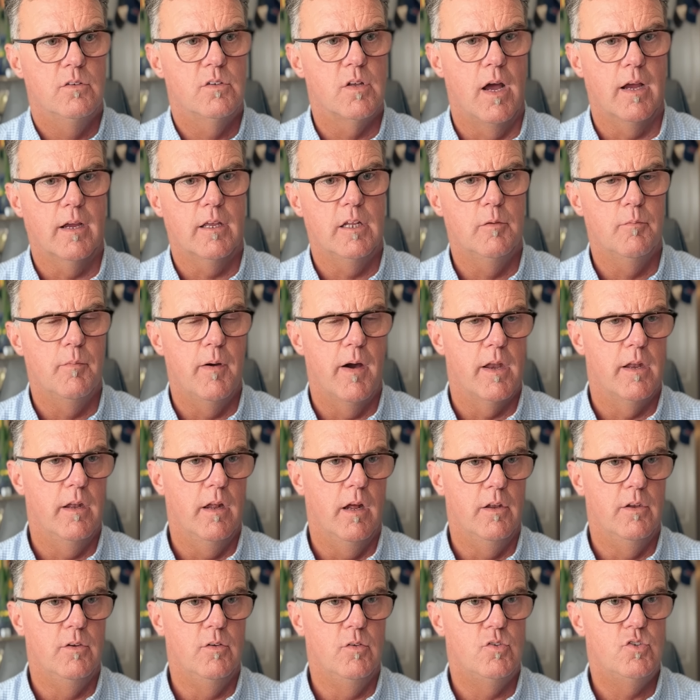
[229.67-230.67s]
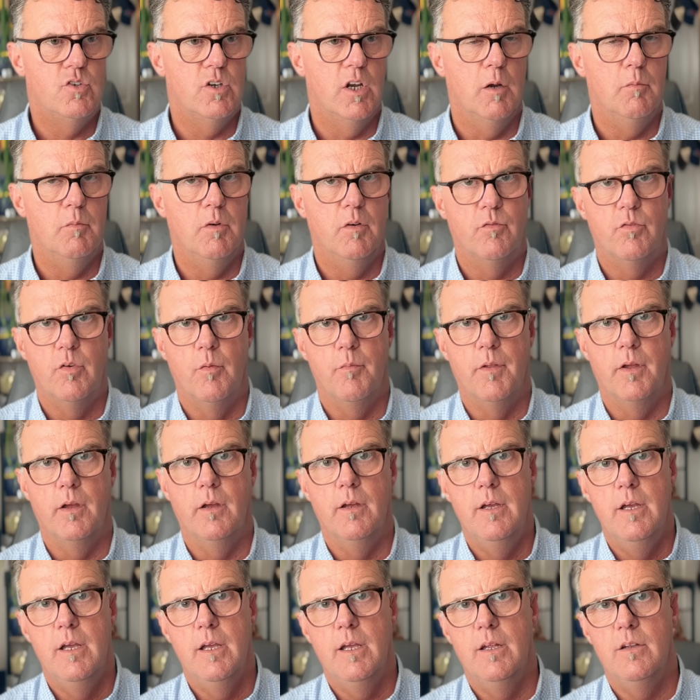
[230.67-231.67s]
talking about a new chairman from
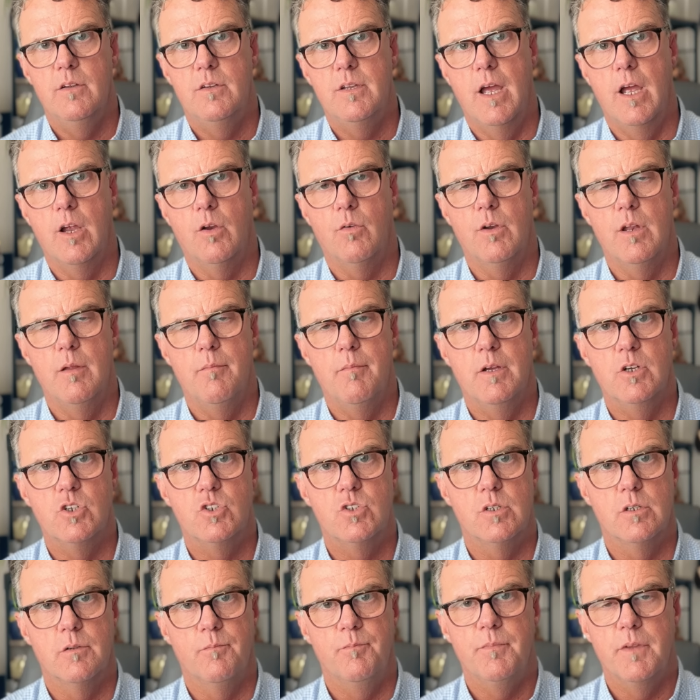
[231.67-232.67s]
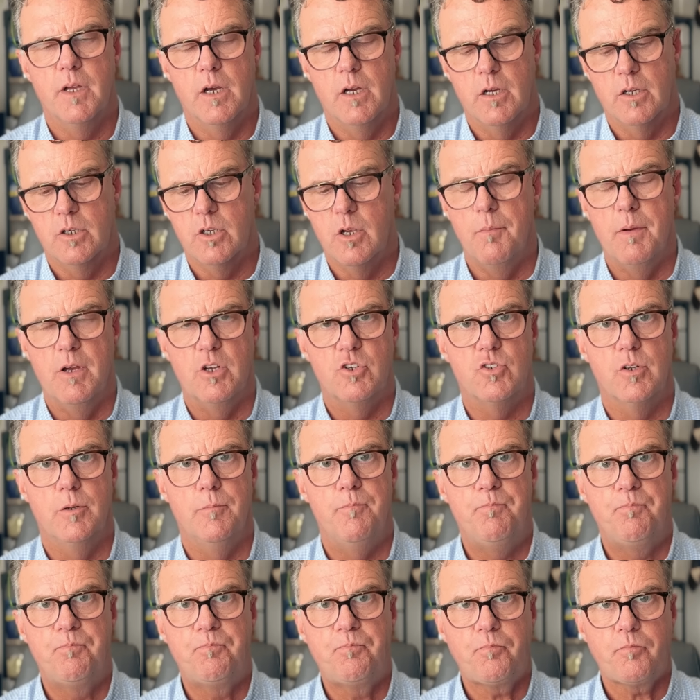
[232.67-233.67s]
the Integrity Mission uh,
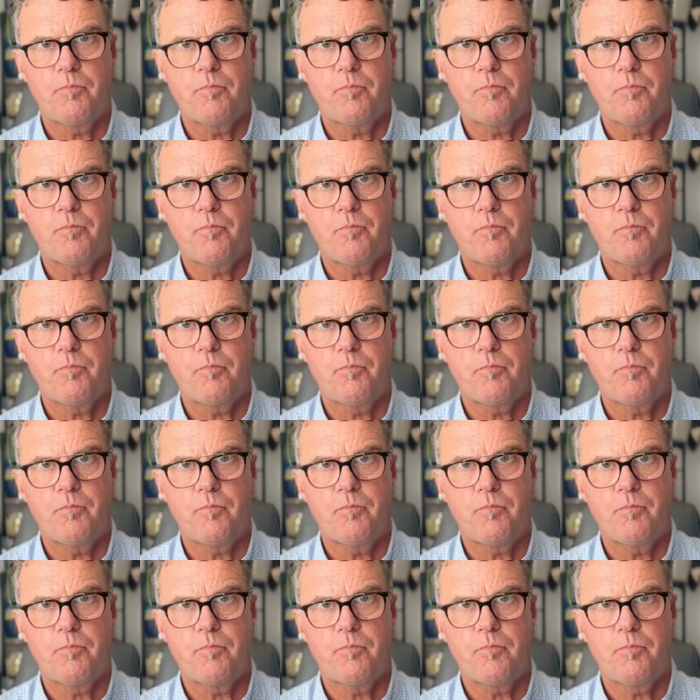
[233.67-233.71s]
Commission